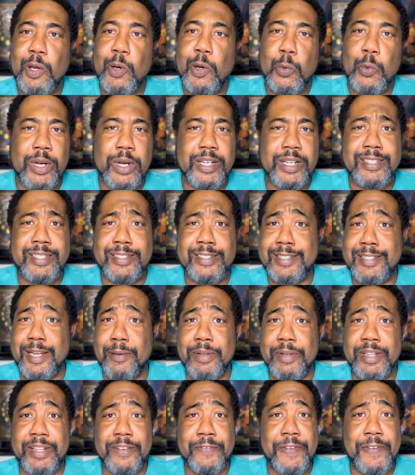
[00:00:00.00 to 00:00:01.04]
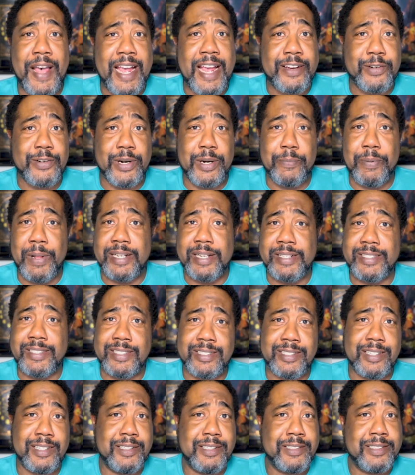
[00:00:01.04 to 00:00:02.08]
Went to some of the factory places.
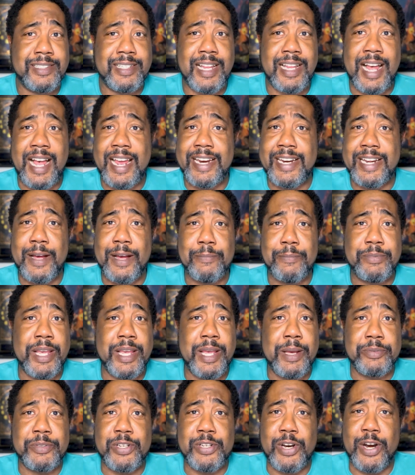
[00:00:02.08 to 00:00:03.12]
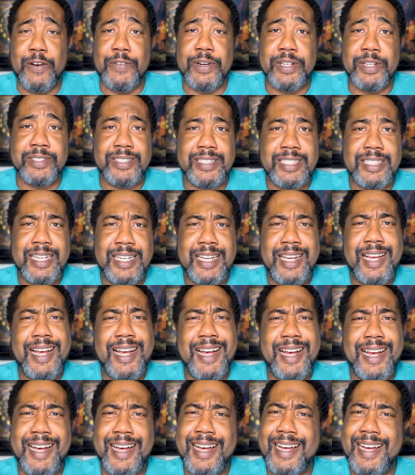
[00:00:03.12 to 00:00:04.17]
Signed up tip service.
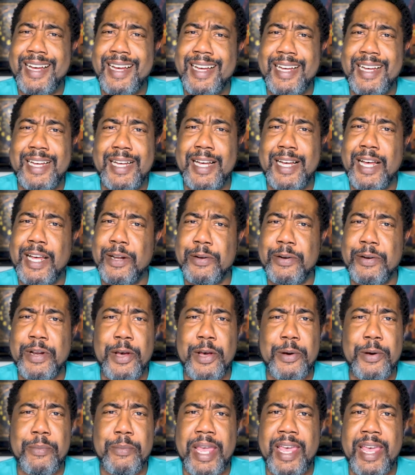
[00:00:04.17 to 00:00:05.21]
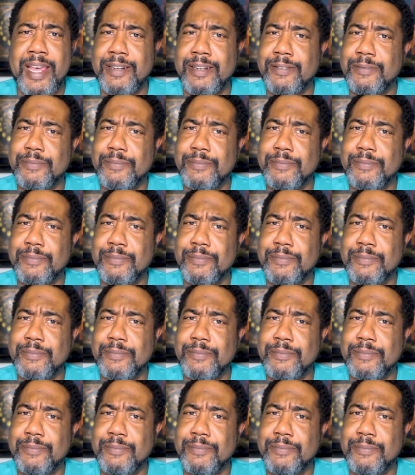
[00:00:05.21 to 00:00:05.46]
I don't know, man.